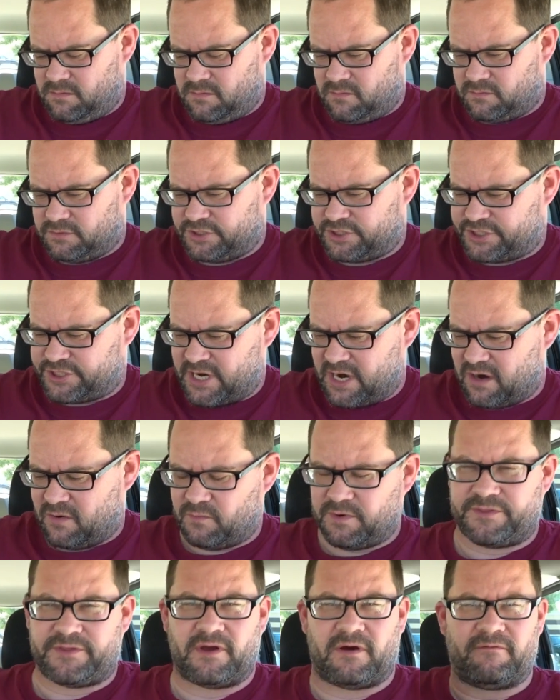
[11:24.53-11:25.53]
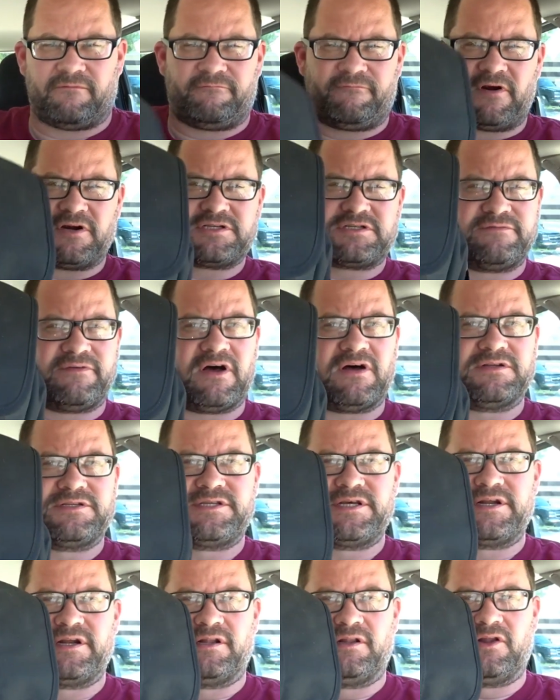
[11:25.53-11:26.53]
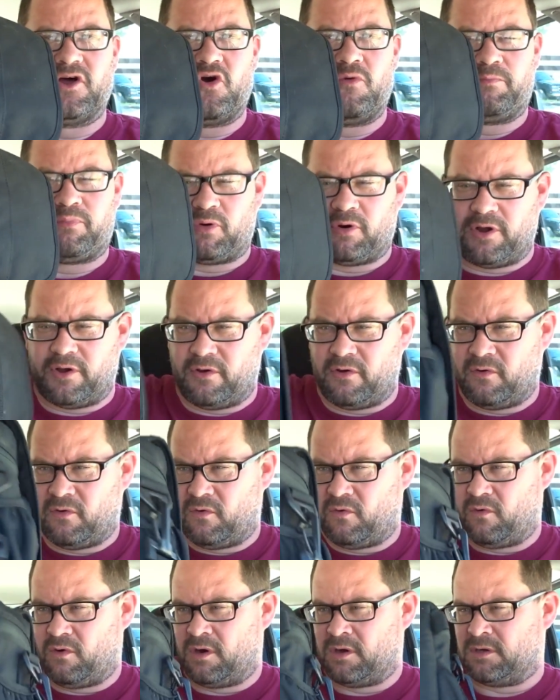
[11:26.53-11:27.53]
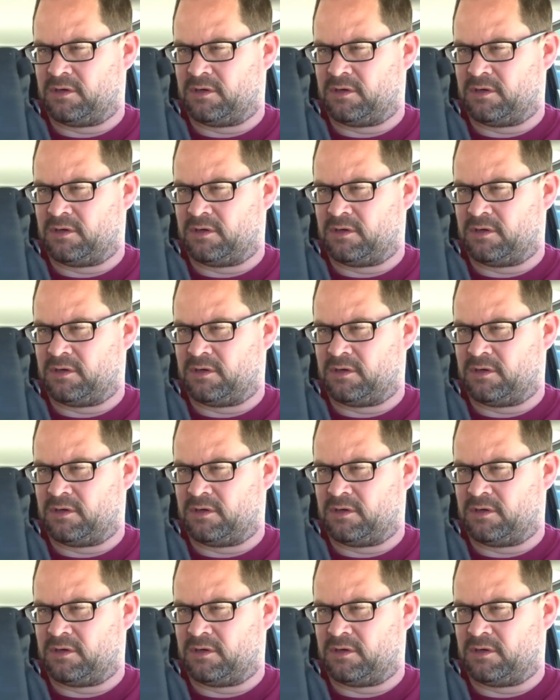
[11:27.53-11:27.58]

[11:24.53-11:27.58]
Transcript: gonna share it with y'all. First of all, it's in a low pro